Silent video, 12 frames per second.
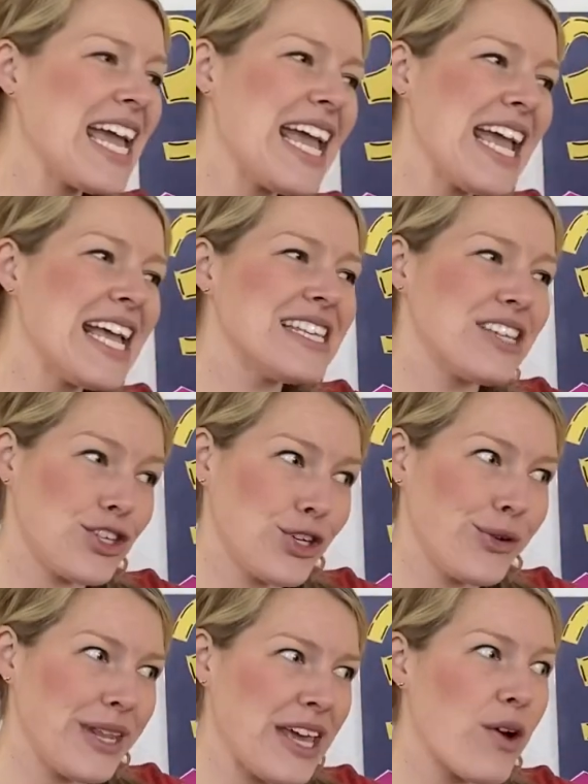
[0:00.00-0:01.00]
Is it
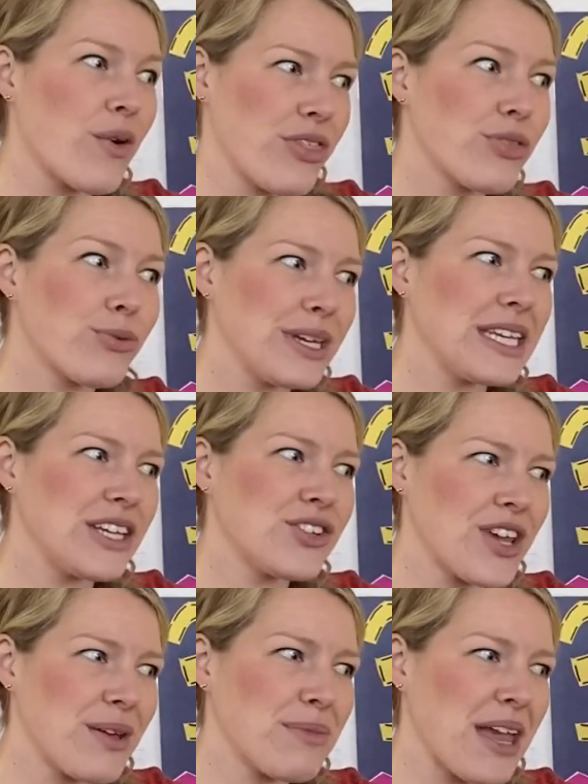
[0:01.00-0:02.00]
2D or 3D
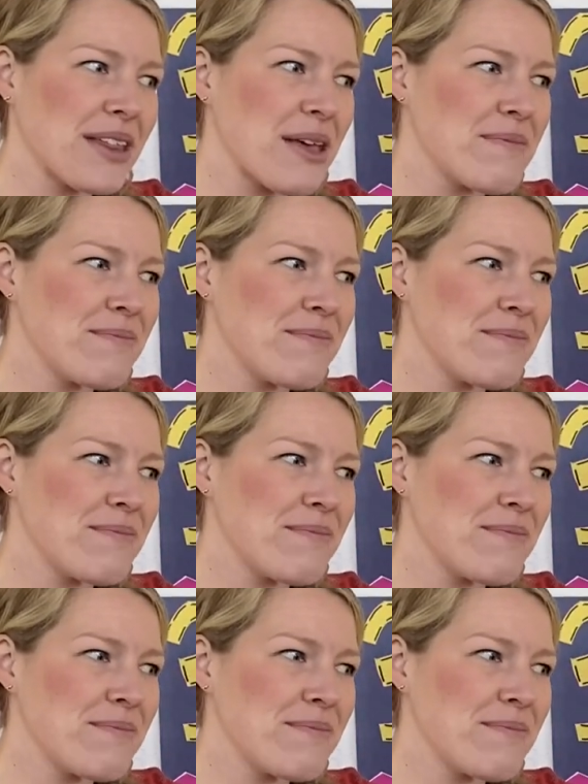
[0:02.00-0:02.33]
shape, Caleb?